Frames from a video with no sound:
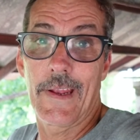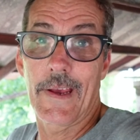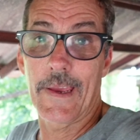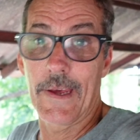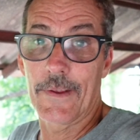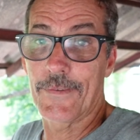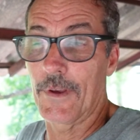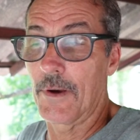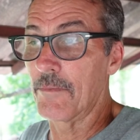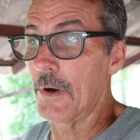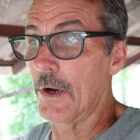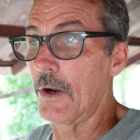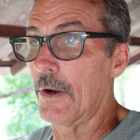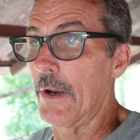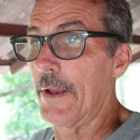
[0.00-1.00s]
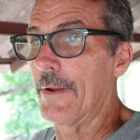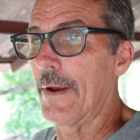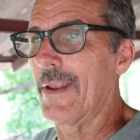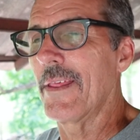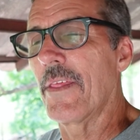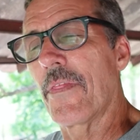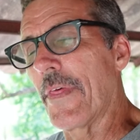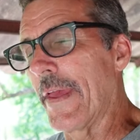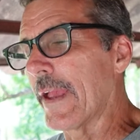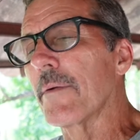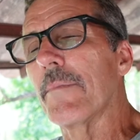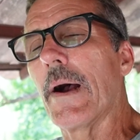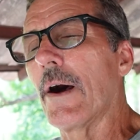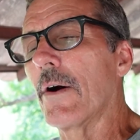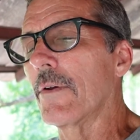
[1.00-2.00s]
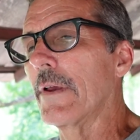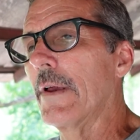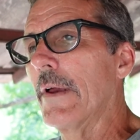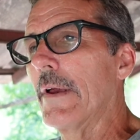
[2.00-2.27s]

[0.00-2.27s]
I got sunburn. I didn't think about,